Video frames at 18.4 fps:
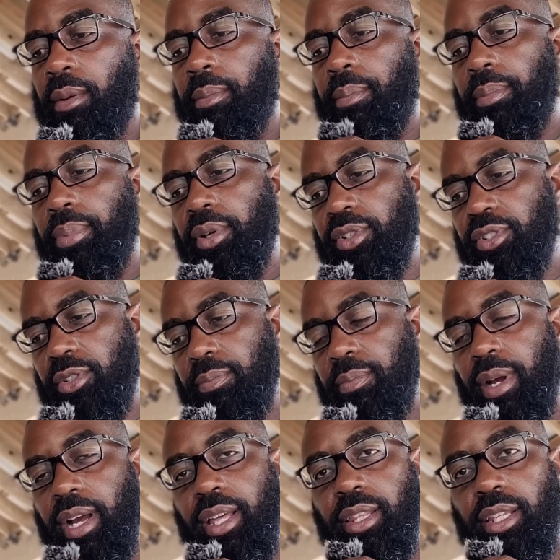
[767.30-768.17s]
pushed
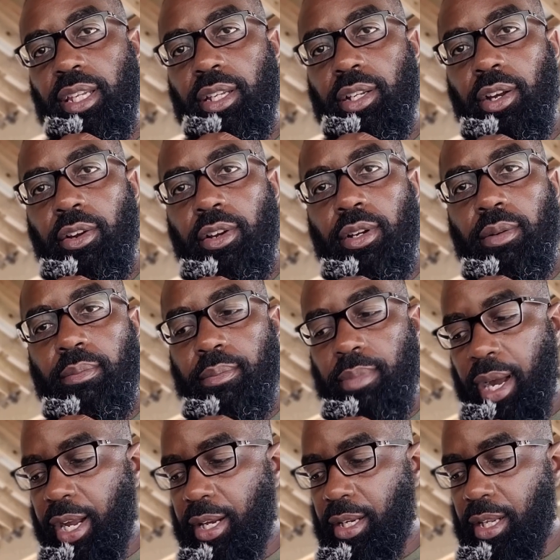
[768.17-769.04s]
by the current
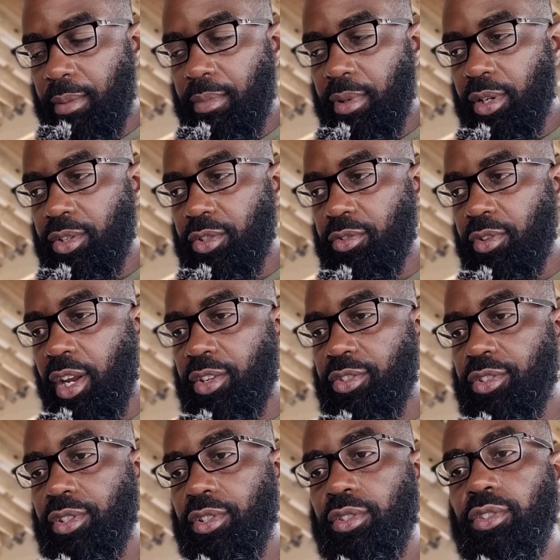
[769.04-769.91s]
Biden
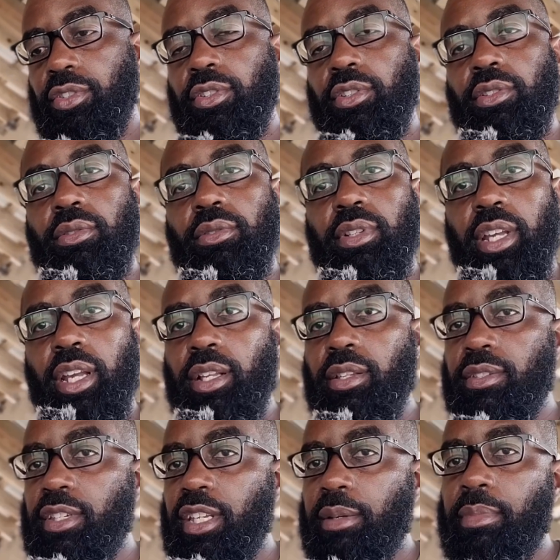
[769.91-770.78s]
administration to get
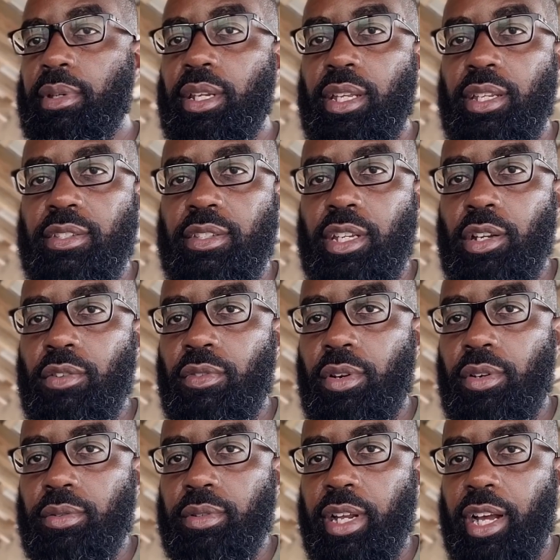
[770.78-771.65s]
CBDC
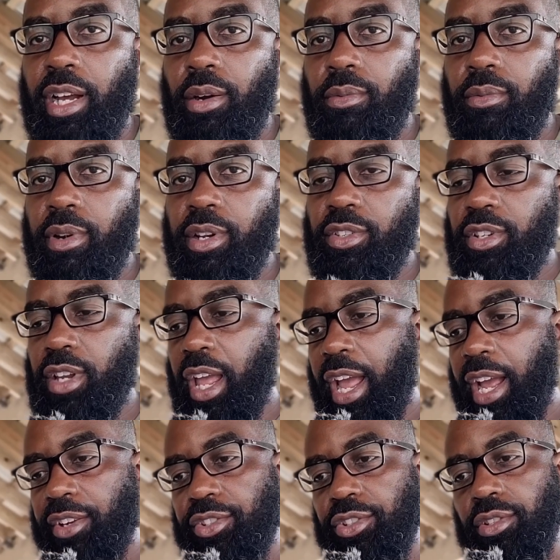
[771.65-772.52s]
rolled out, which,
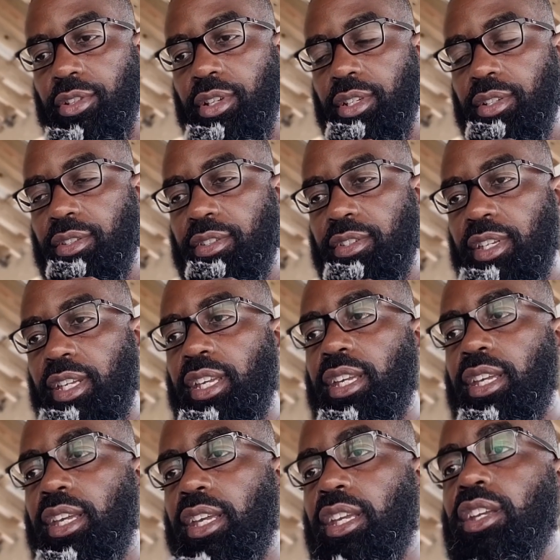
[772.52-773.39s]
as you can
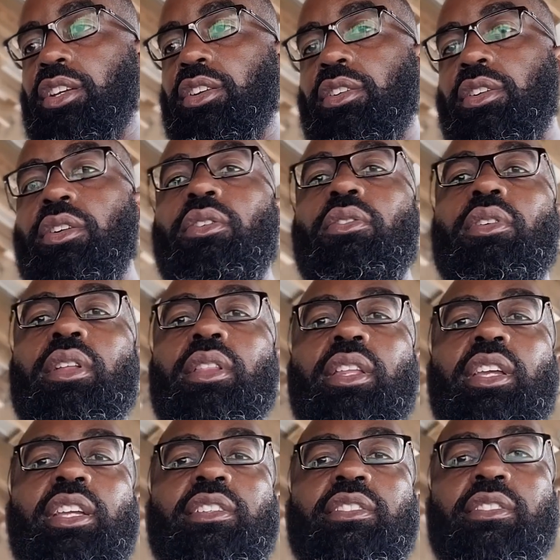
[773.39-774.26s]
see here, or at
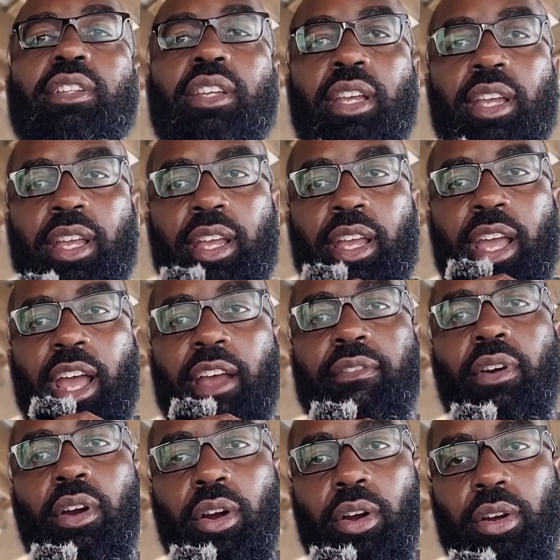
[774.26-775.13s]
least
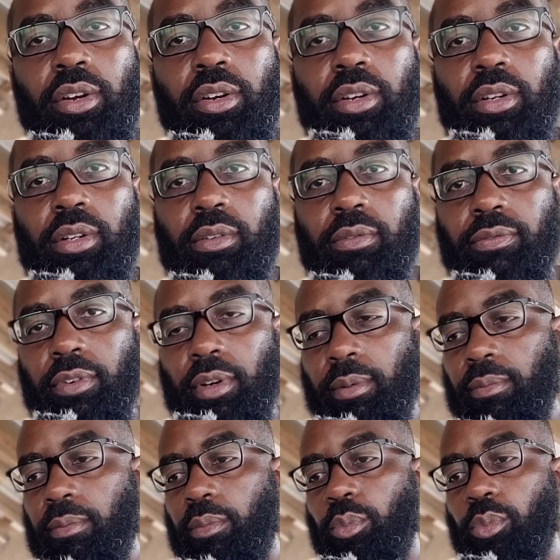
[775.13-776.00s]
have heard
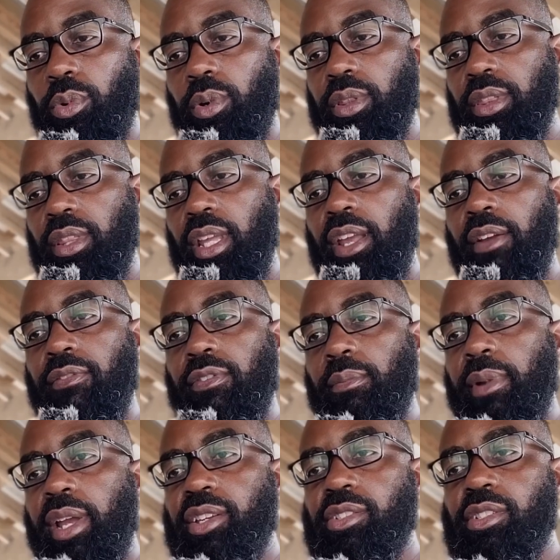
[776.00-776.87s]
from what
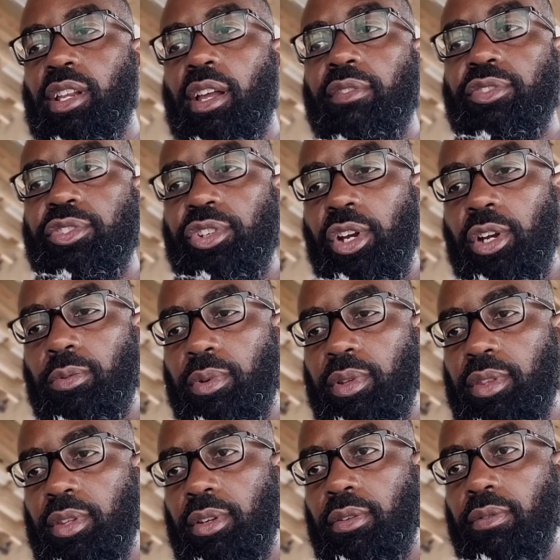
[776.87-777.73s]
information I've shared
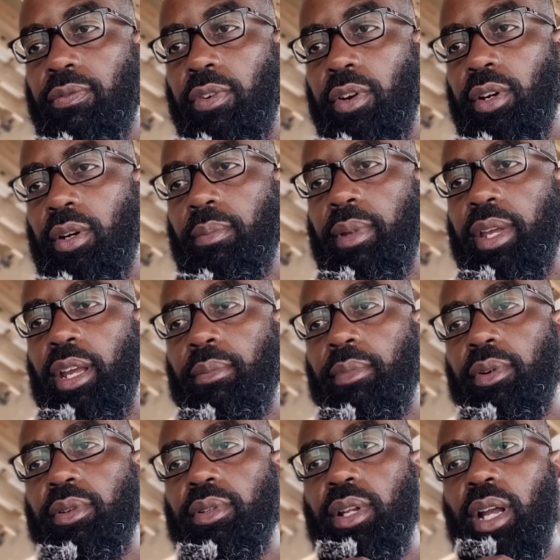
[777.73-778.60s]
with you from
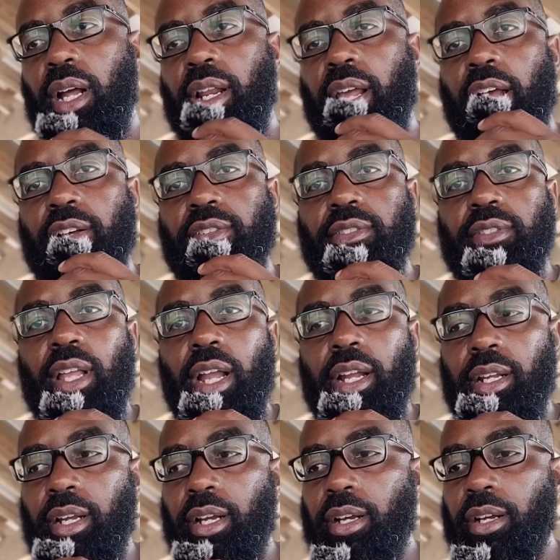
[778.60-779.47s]

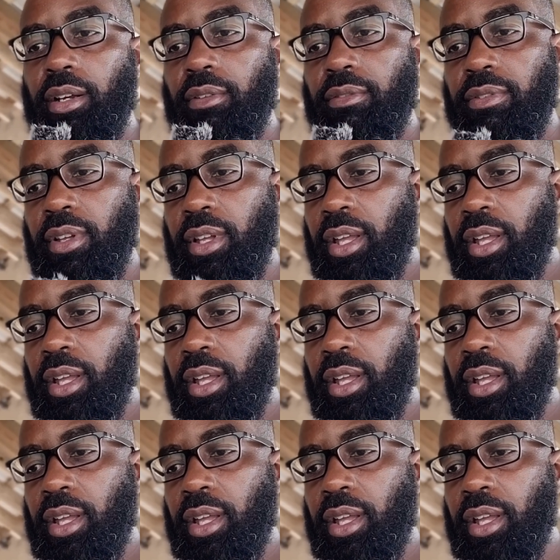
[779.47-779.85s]
emmer.house.gov,